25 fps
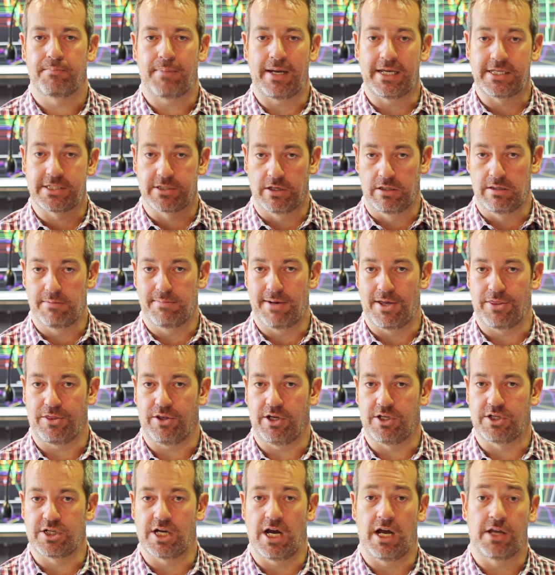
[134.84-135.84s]
based on the
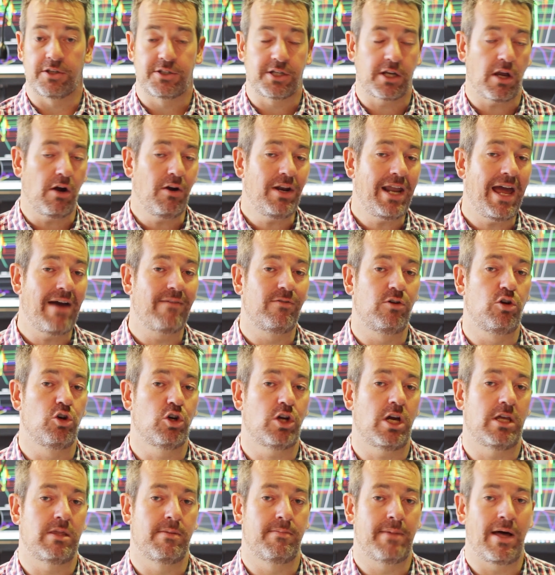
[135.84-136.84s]
monthly chart. So go and have a
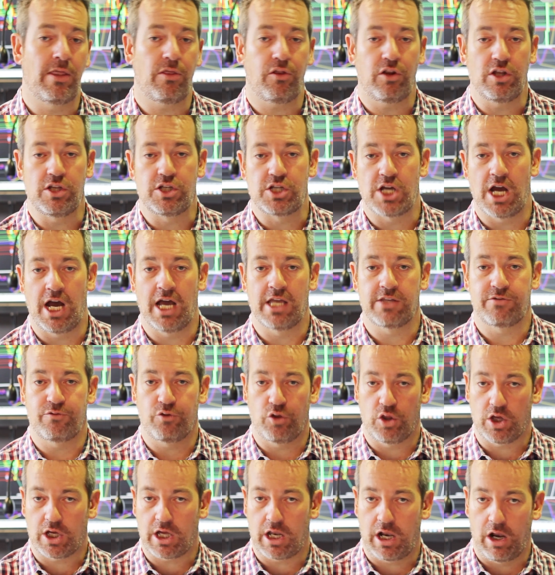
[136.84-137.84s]
look at the monthly charts for
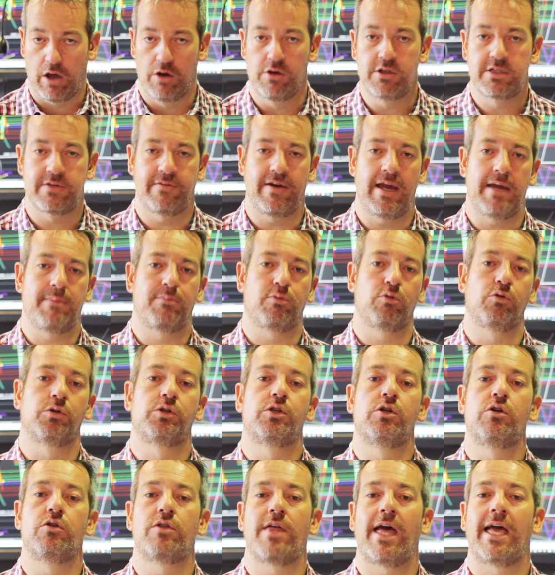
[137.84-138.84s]
the close of April
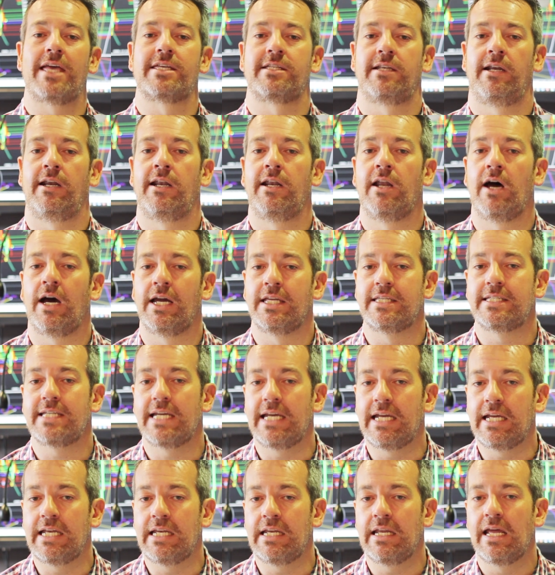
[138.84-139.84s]

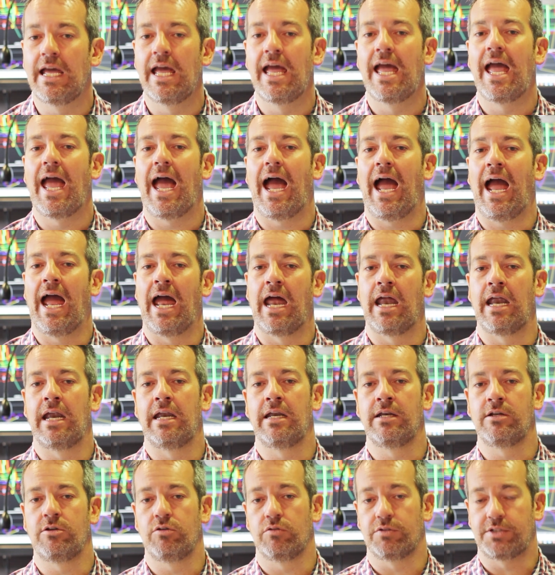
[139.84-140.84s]
2019,
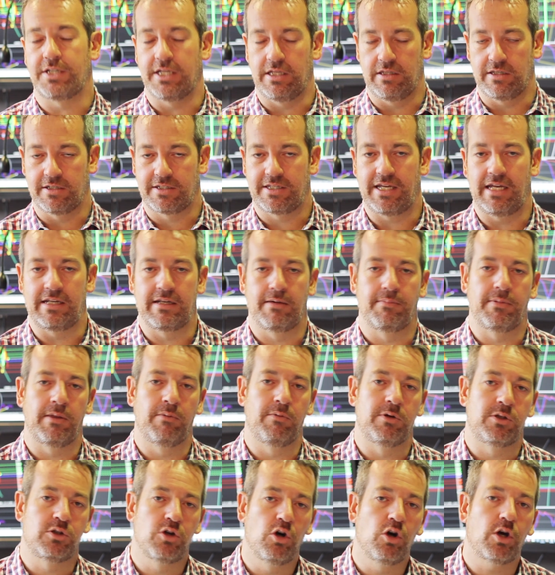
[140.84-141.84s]
and you'll see the setup that
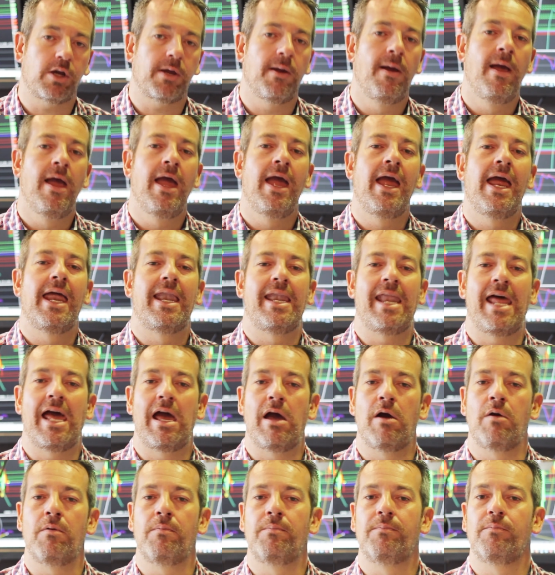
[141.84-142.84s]
we took.
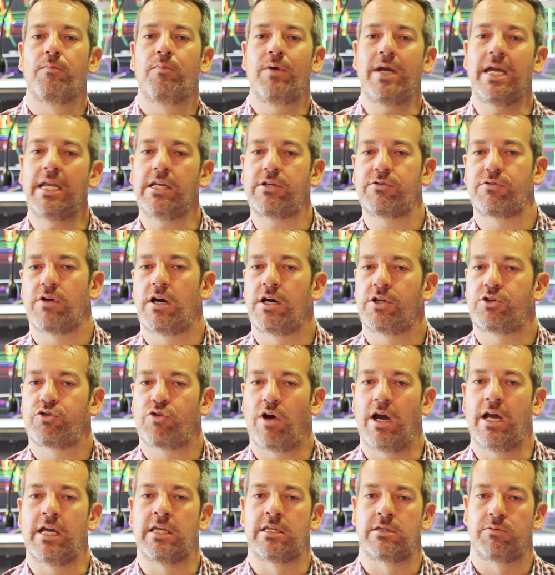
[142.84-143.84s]
Now, we enter our
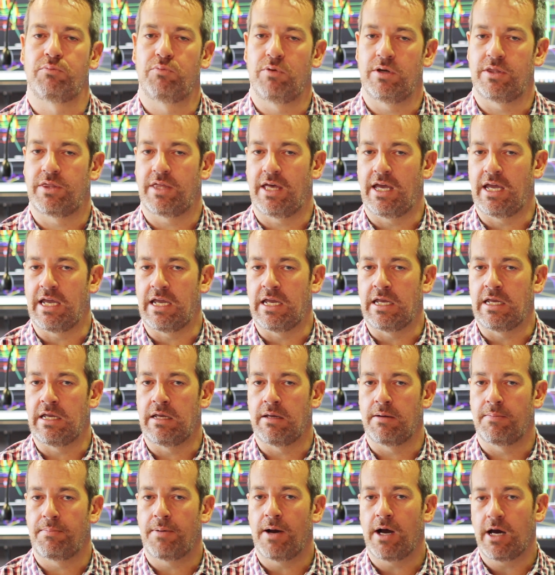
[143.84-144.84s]
trades with
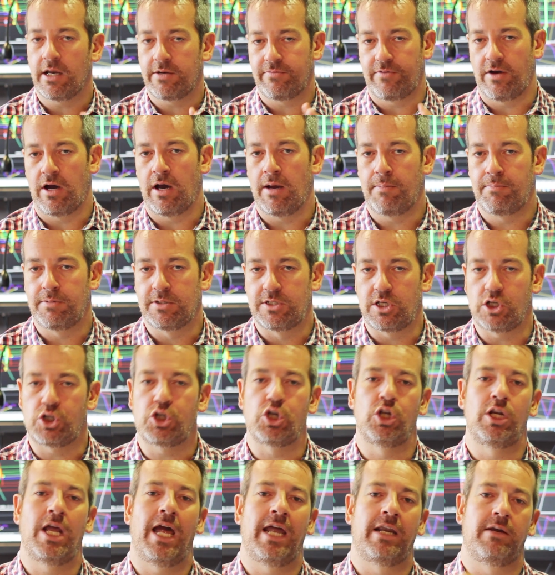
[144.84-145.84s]
a part of our
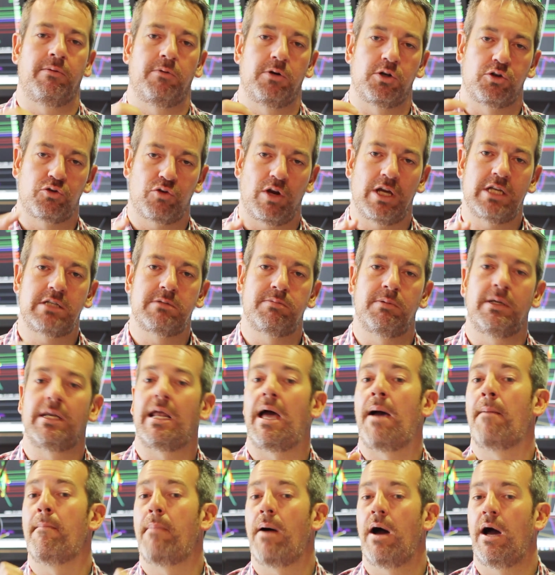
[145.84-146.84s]
position at a retracement
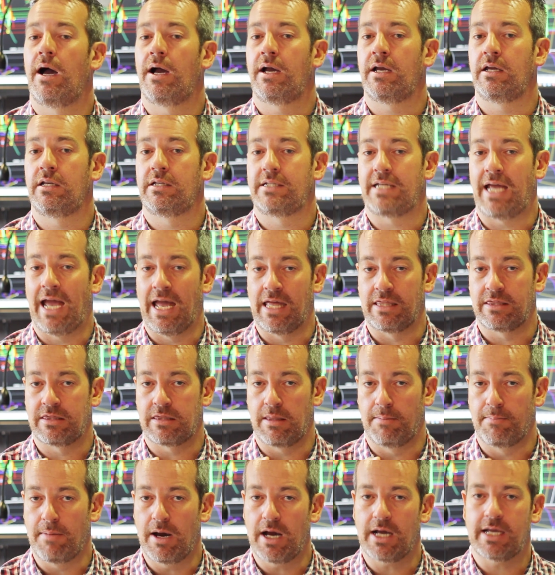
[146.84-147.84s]
and part at
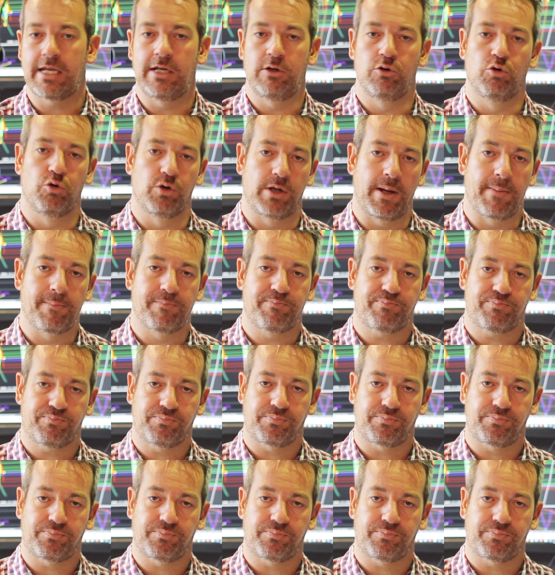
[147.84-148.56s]
the market order.